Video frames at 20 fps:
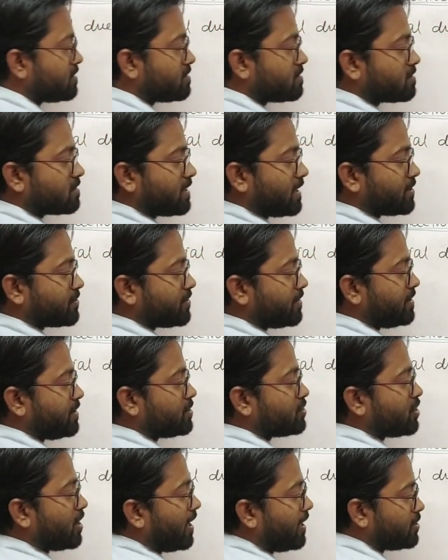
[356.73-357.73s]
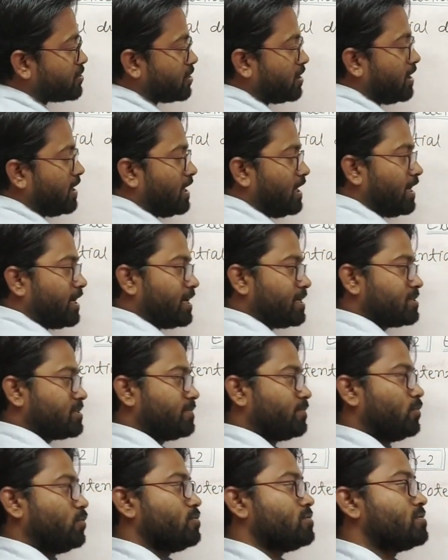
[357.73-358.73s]
the stationary charge, let
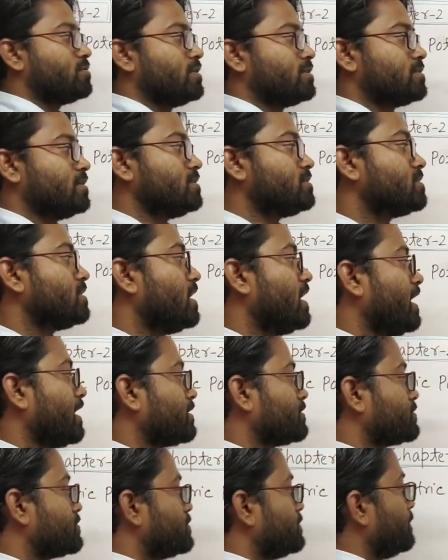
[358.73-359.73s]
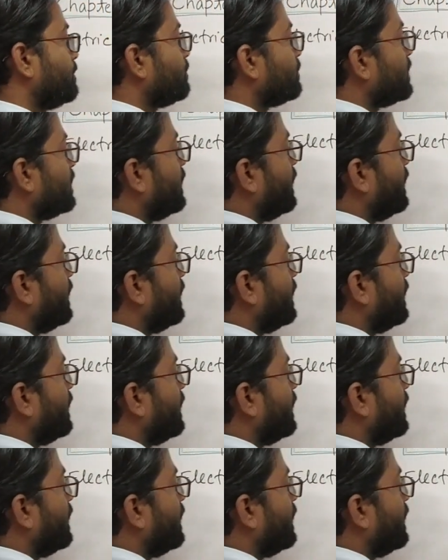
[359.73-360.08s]
us suppose this is x.